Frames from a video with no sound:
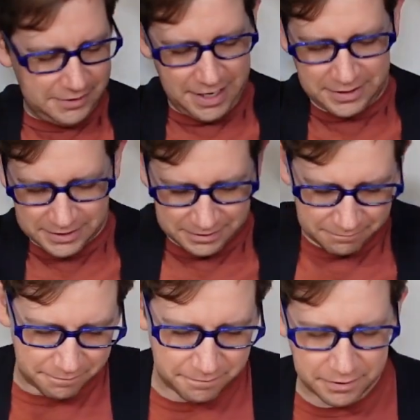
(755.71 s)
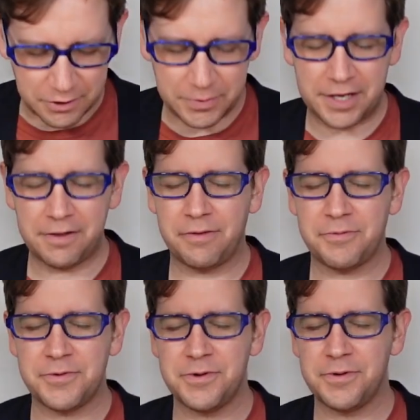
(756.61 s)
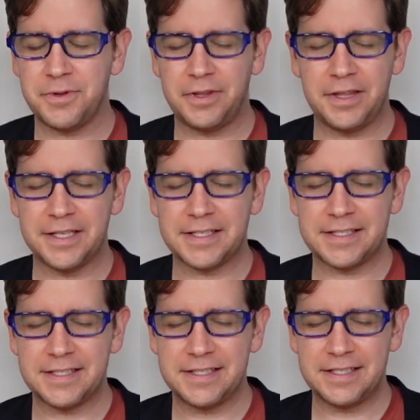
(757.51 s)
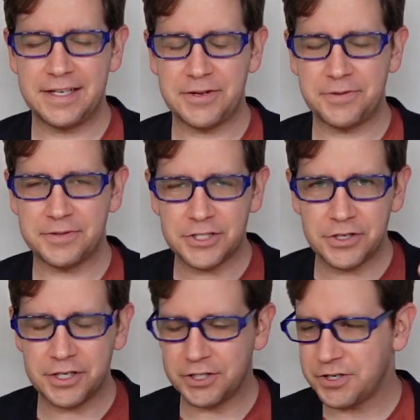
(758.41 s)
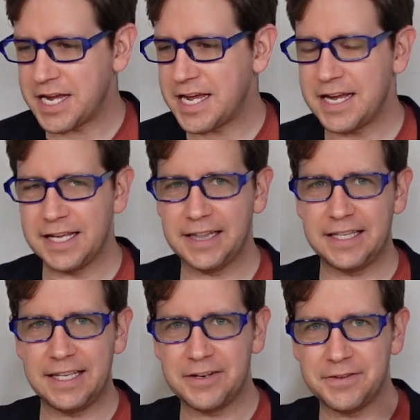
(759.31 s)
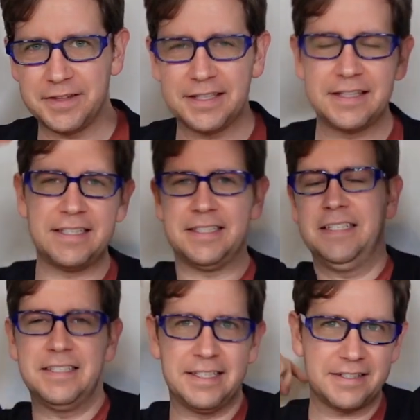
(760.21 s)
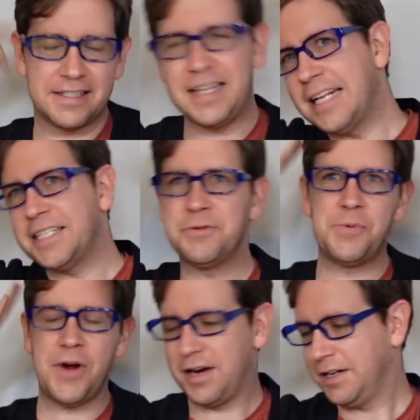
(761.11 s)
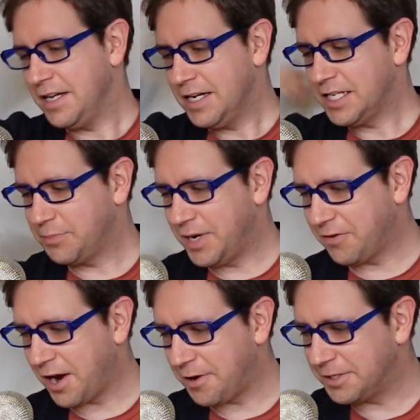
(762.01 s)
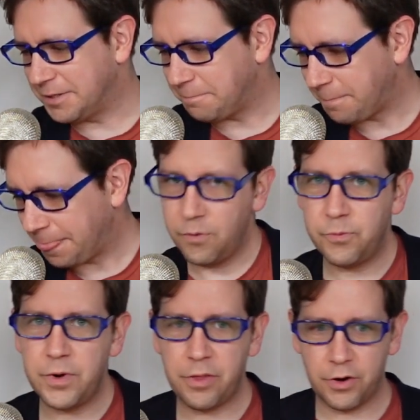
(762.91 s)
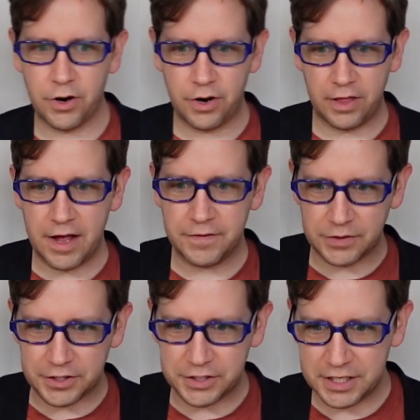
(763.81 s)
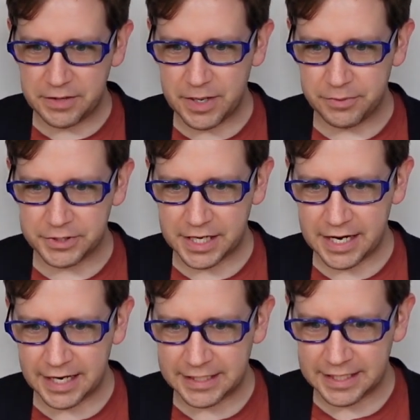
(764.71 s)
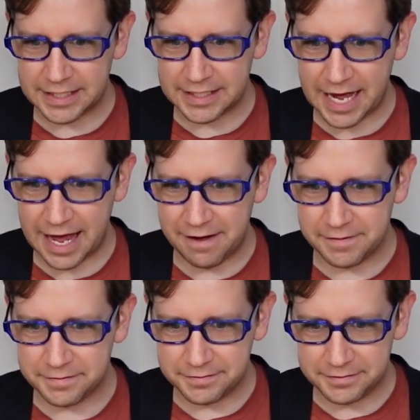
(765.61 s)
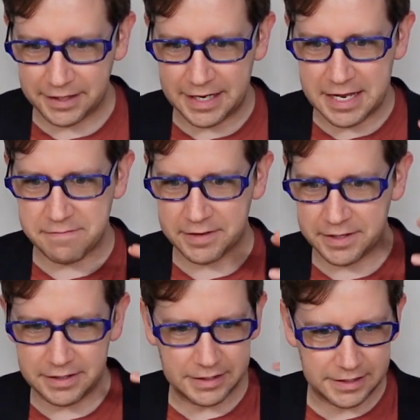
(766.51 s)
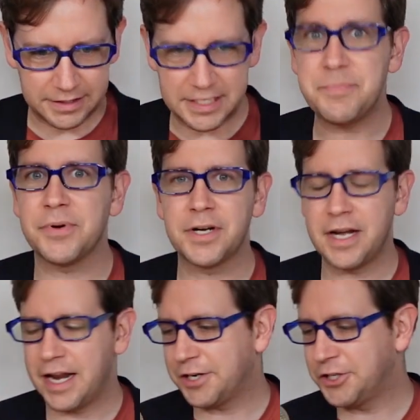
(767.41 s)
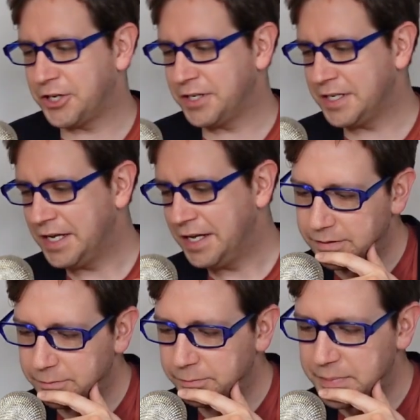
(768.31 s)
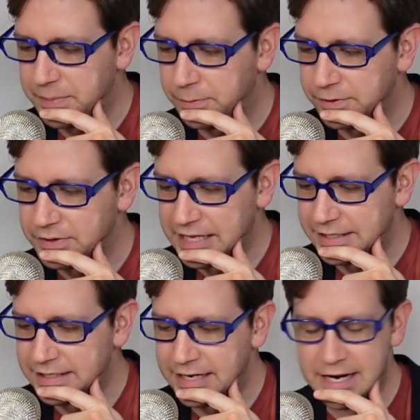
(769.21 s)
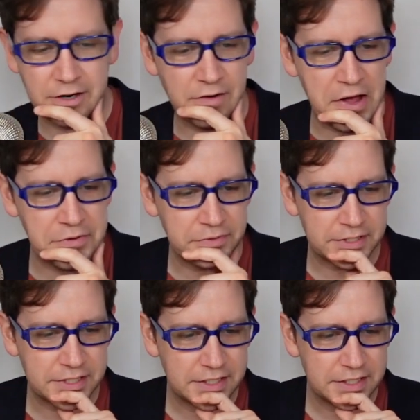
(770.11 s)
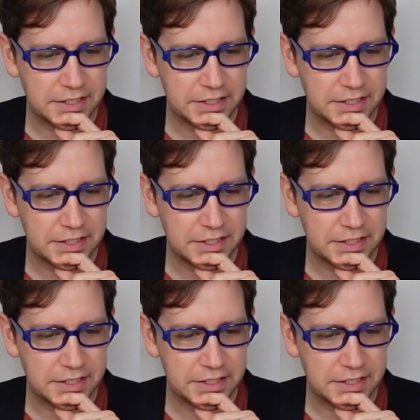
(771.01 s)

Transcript: is flowing through this, circuitry and, there's lights everywhere spinning around. And with her gloves, right, she's going to be able to connect in and have like an even deeper connection. Well, maybe we'll use that to gain ground